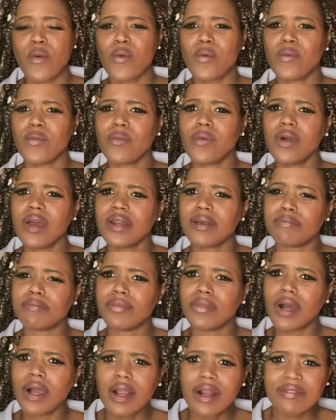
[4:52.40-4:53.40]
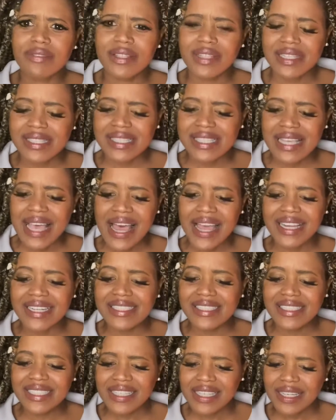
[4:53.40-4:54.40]
"What a marvelous
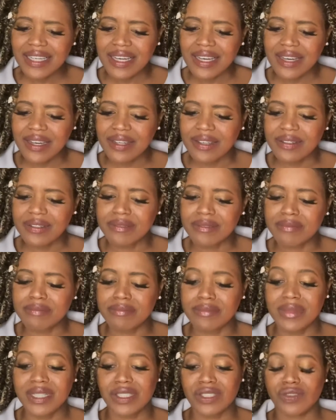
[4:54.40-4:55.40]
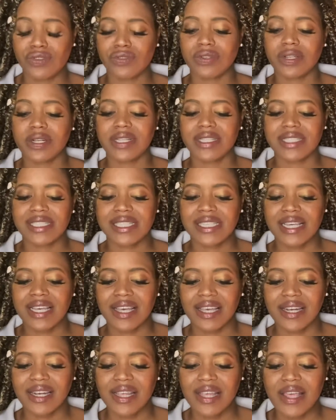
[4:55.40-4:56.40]
idea," Miss Jordan
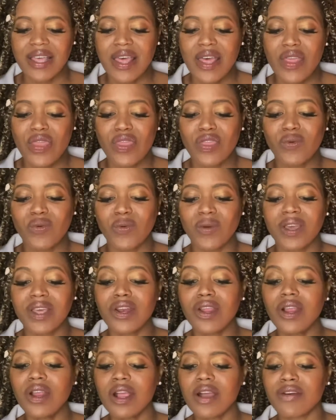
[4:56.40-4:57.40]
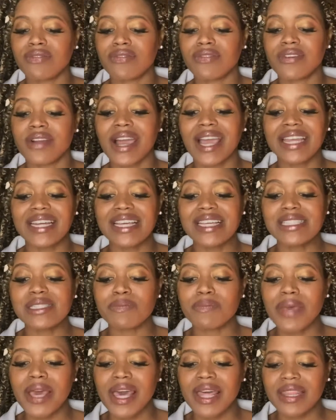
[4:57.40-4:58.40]
said. The winner of Friday's
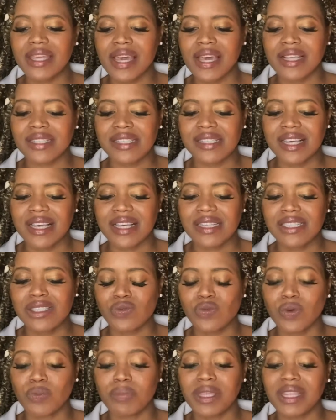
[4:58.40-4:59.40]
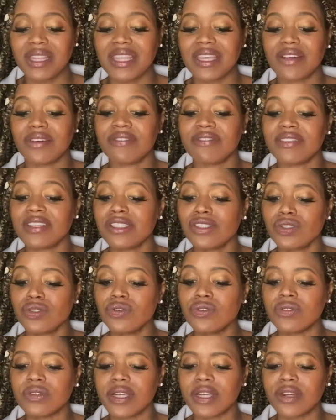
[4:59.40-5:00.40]
math contest will be the
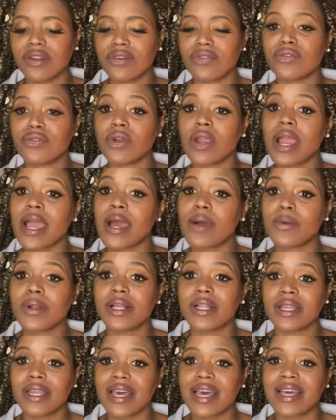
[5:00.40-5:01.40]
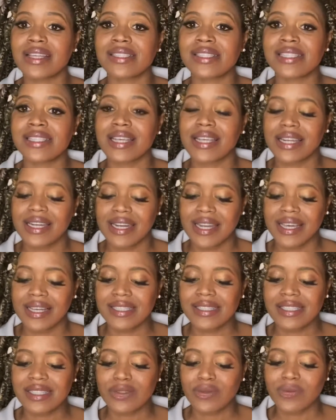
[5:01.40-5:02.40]
official greeter for our class
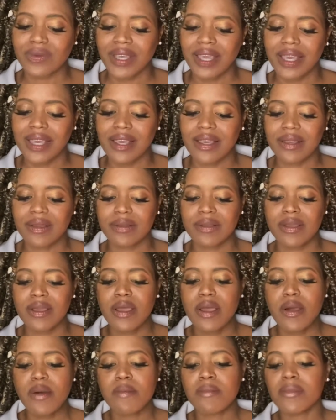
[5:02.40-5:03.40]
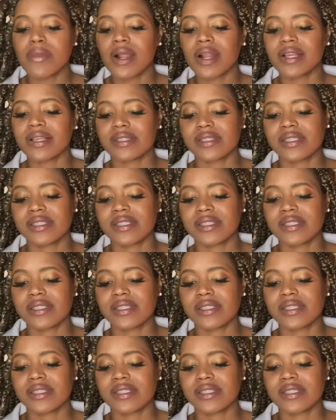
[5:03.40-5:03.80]
next week. Marcus